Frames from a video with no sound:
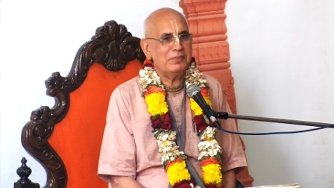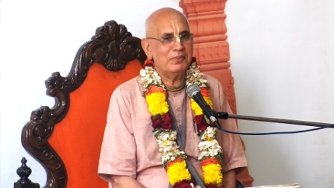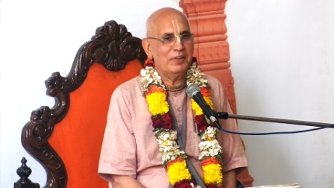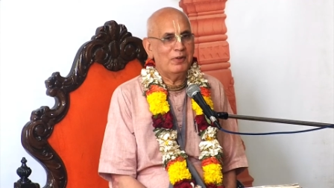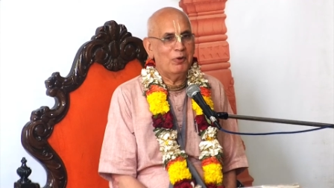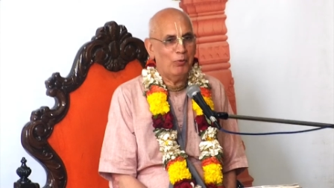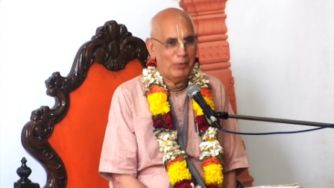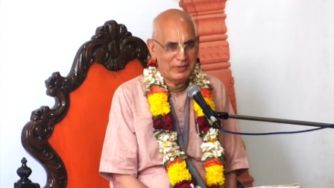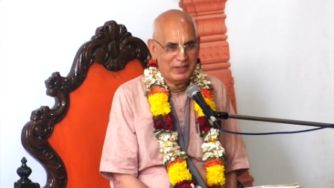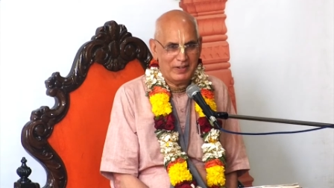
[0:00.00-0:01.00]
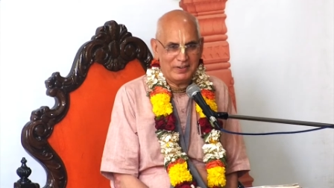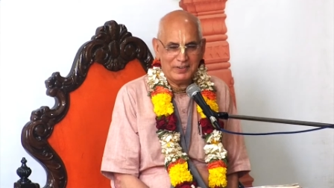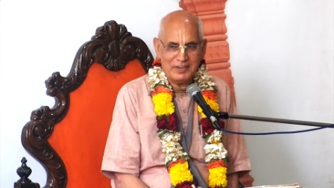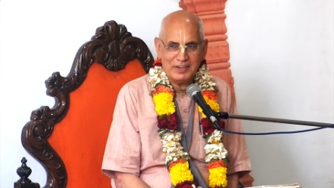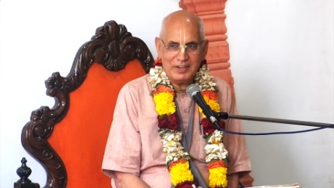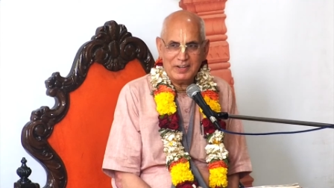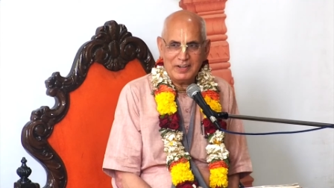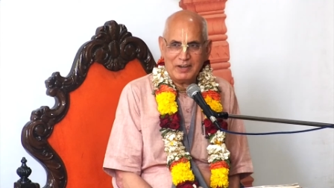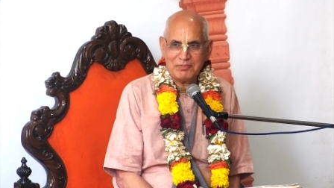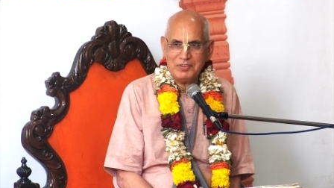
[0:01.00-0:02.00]
the Govardhan
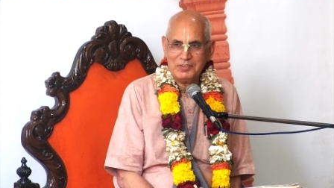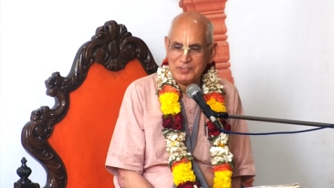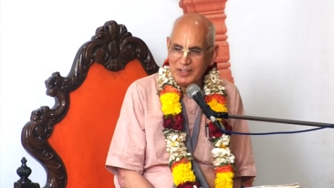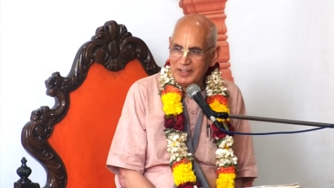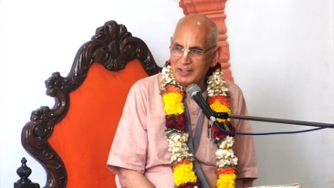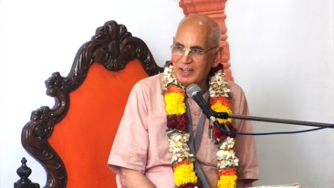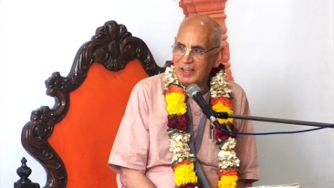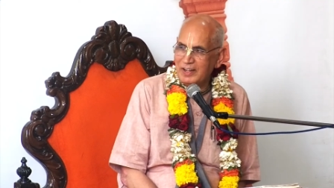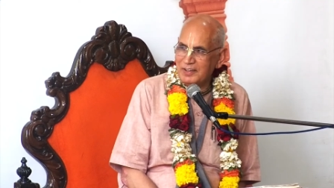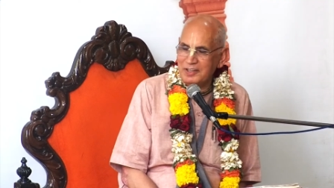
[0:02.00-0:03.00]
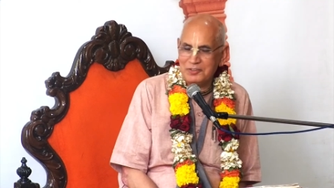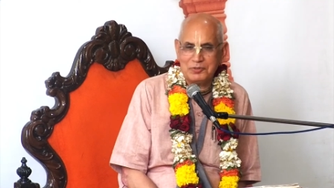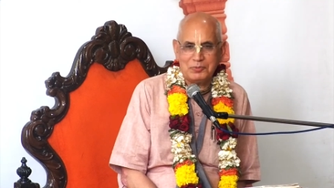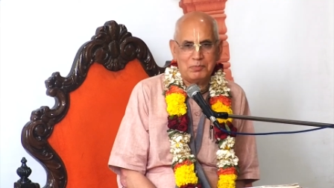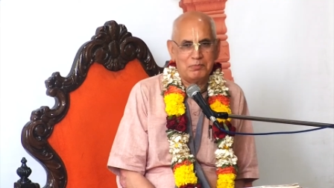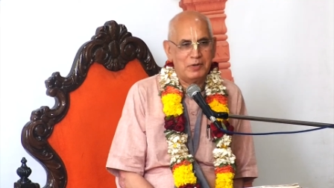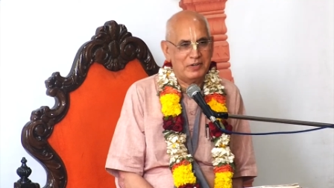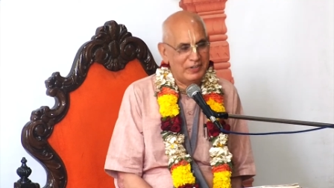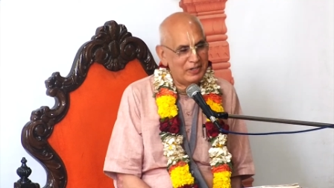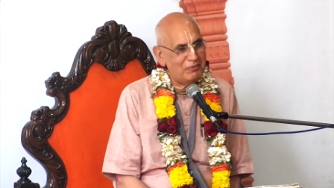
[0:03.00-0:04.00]
that we see in this
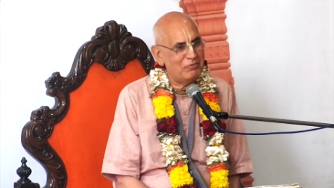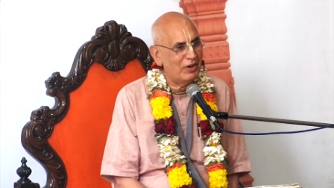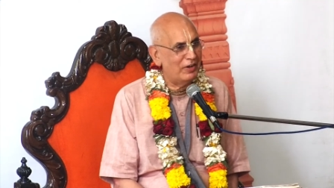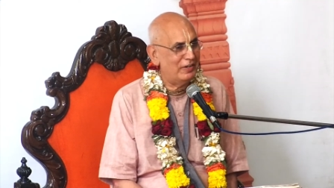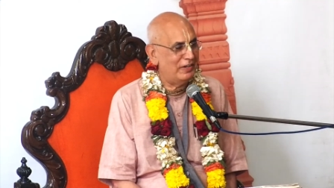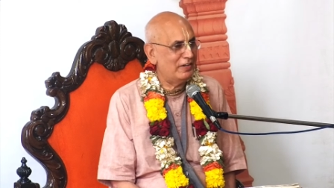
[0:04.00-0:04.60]
material world